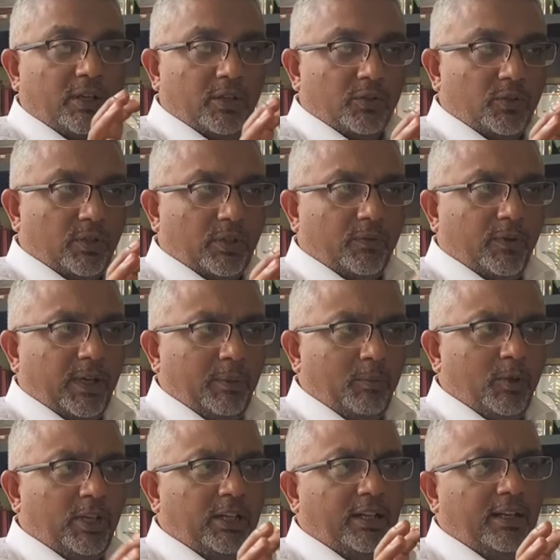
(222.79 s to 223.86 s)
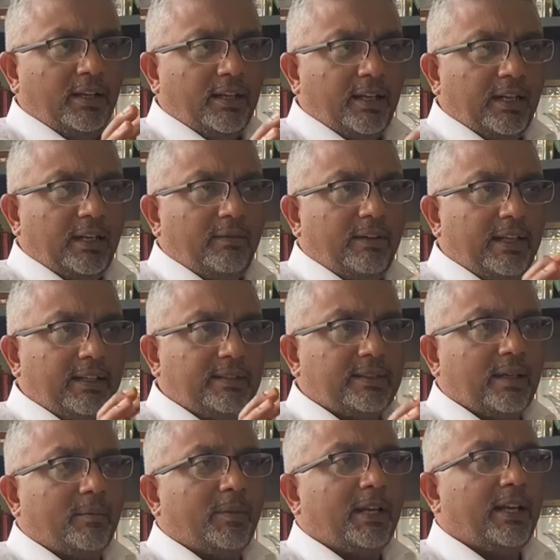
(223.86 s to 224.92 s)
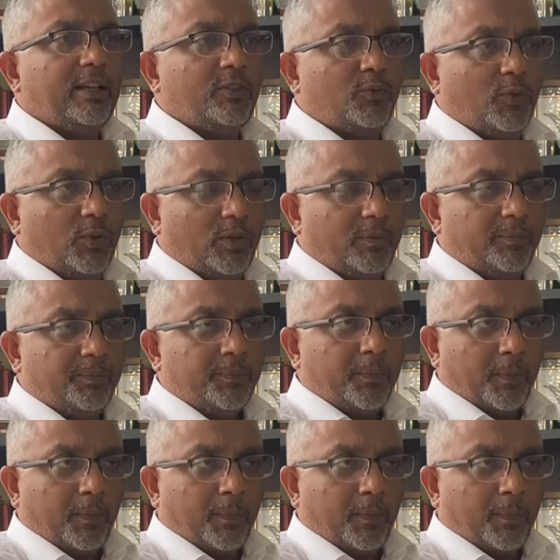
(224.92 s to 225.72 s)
So if I put it in a kind of summarized form,